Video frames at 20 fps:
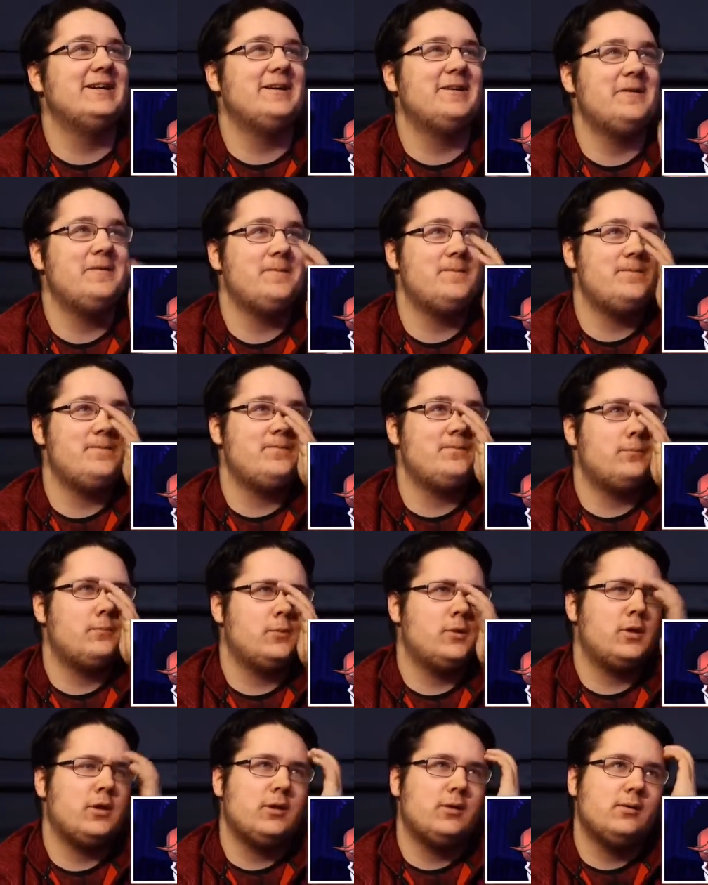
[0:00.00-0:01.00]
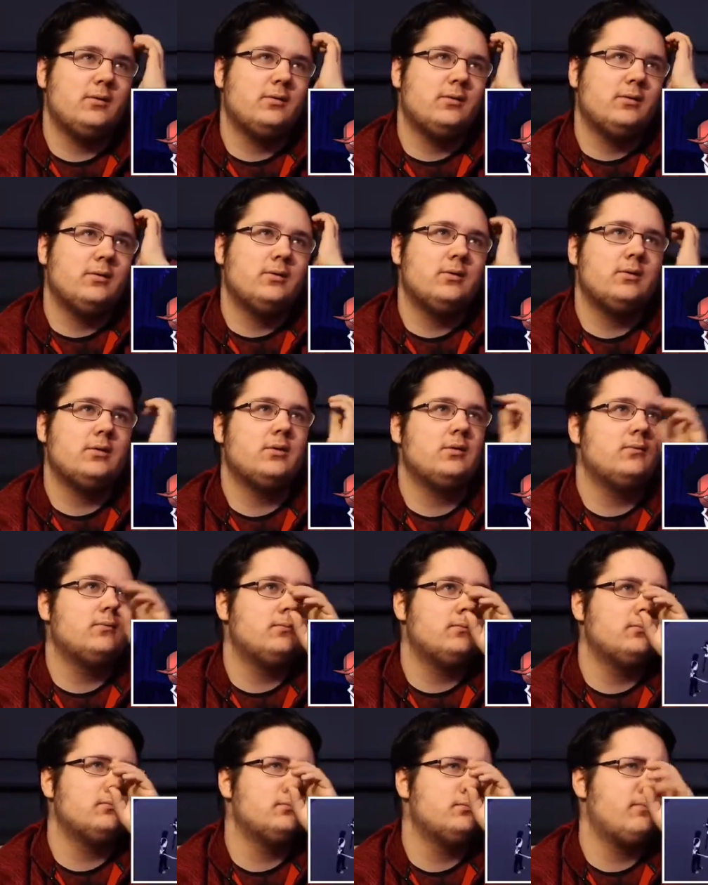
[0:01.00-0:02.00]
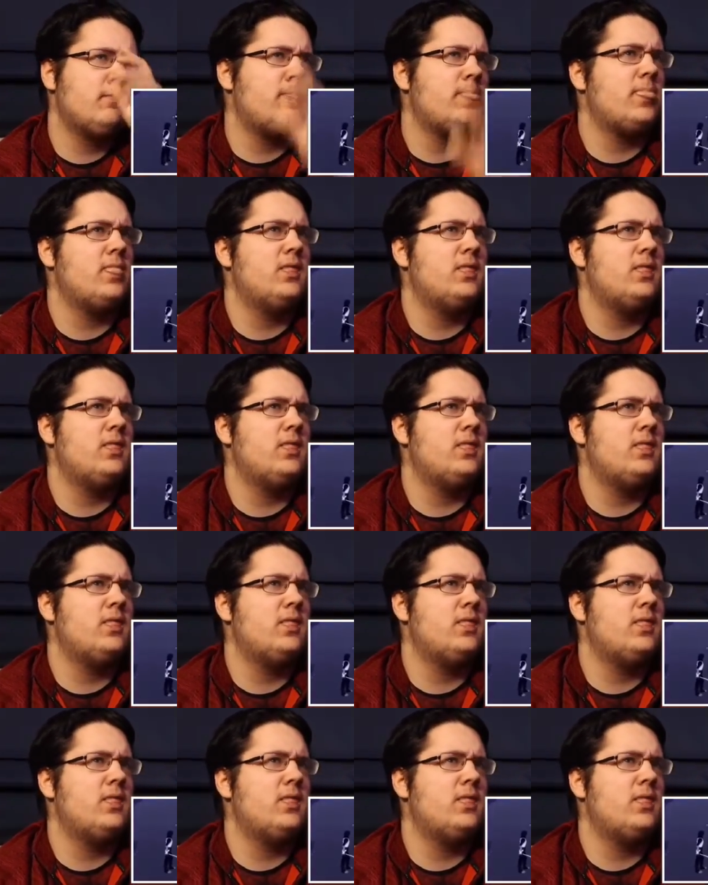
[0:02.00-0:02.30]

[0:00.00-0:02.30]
take it easy there, little lady.